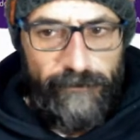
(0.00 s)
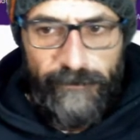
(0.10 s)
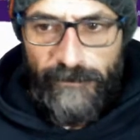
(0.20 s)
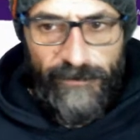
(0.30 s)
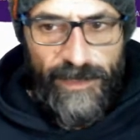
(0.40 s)

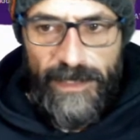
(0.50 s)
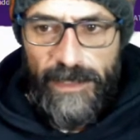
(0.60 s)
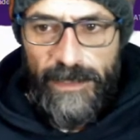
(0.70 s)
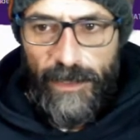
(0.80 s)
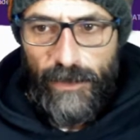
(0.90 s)

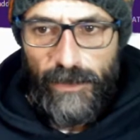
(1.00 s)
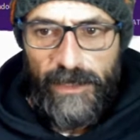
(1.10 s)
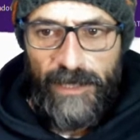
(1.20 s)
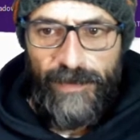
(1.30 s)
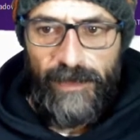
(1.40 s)
Physicals are good:
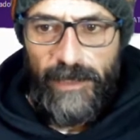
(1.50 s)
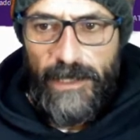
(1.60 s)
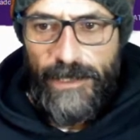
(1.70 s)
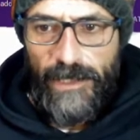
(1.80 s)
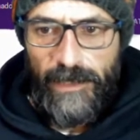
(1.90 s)
17 in
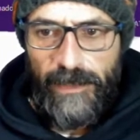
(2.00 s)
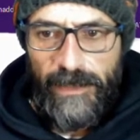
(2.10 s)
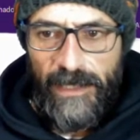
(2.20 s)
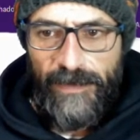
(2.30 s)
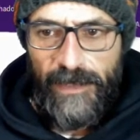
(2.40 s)
agility,
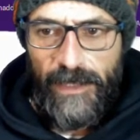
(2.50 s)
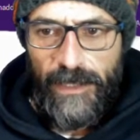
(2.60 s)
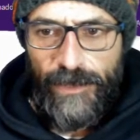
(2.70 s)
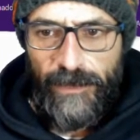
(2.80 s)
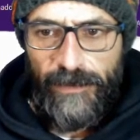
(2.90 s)
17
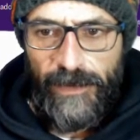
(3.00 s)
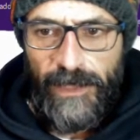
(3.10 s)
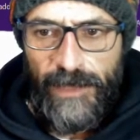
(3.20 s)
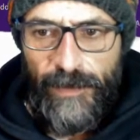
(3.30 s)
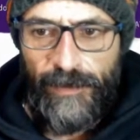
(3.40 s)
natural
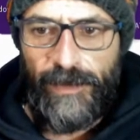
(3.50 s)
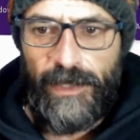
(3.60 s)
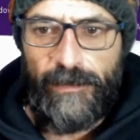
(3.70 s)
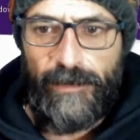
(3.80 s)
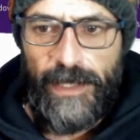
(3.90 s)
fitness, 15
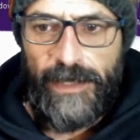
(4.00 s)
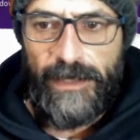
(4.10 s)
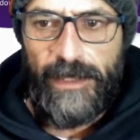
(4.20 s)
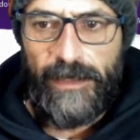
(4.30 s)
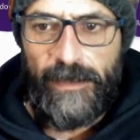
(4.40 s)
in pace,
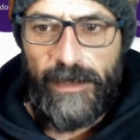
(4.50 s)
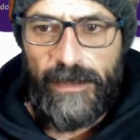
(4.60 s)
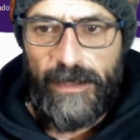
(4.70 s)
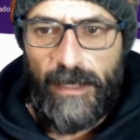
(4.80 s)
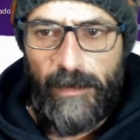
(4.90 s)
13 in
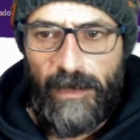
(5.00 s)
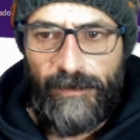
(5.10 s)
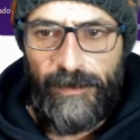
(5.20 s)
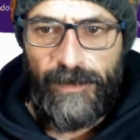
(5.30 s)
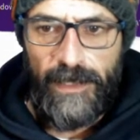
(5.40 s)
stamina,
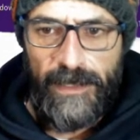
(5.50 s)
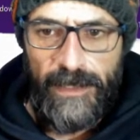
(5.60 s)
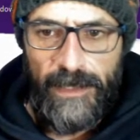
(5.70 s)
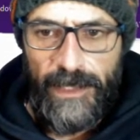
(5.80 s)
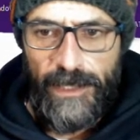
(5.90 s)
15
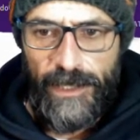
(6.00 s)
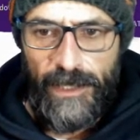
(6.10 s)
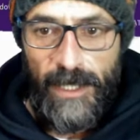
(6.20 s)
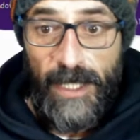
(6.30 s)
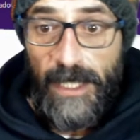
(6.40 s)

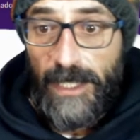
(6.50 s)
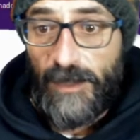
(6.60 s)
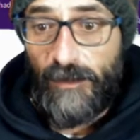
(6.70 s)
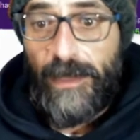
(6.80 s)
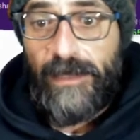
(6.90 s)
acceleration.
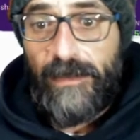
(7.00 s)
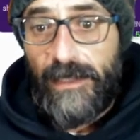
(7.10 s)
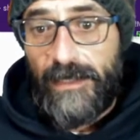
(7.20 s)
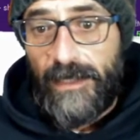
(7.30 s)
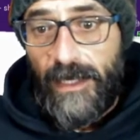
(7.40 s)
His
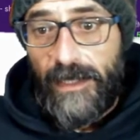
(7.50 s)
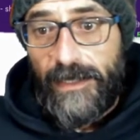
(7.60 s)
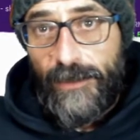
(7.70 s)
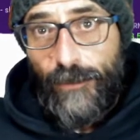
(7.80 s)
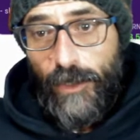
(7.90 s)
mentals are
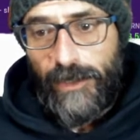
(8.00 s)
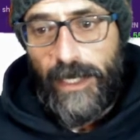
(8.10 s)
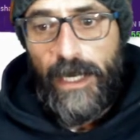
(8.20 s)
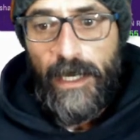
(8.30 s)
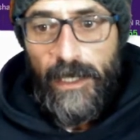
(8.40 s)
his forte.